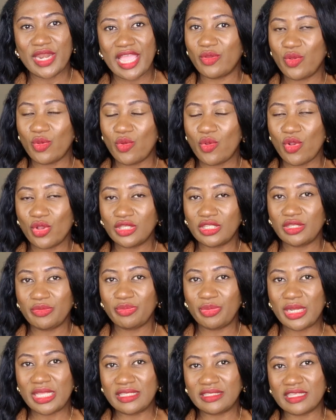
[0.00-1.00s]
I got the
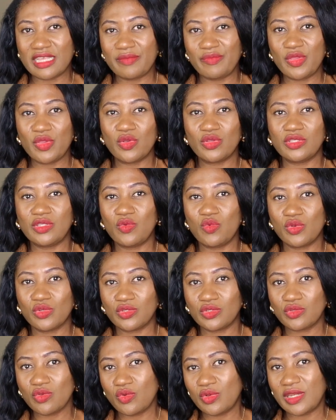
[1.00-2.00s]
blazer because it
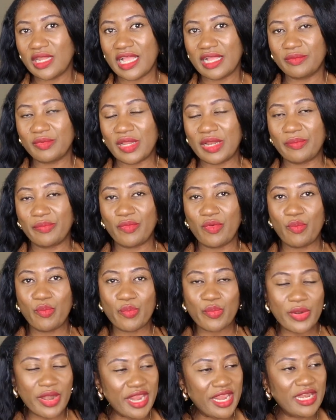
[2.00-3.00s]
was sold out. I'm
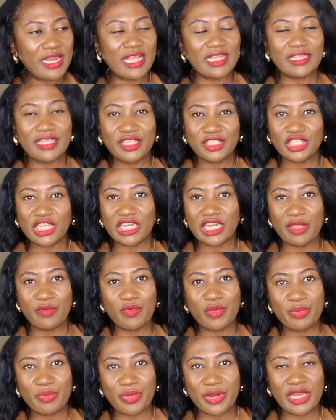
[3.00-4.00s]
praying that
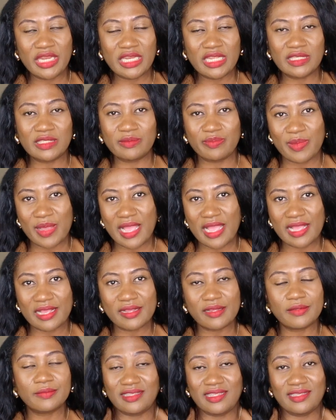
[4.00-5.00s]
H&M will bring this
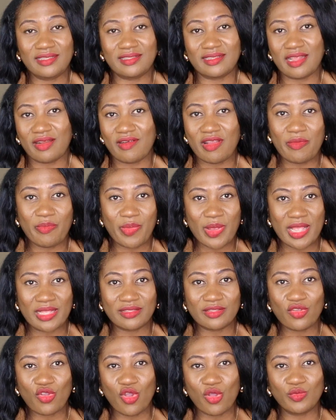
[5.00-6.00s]
back. This Zara
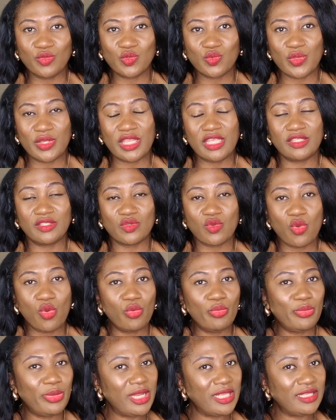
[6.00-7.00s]
pant comes with its
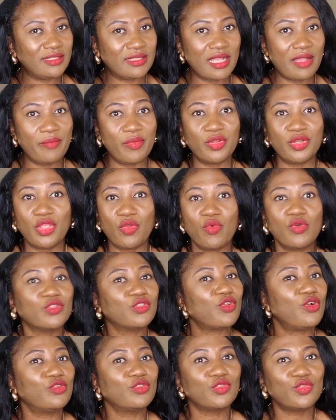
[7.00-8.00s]
own blazer, but it was
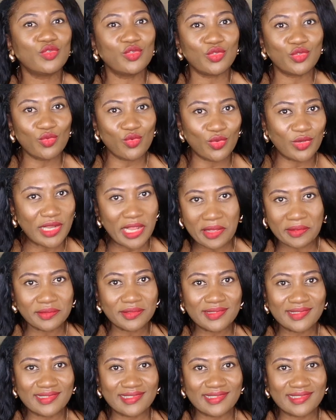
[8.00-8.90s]
also sold out.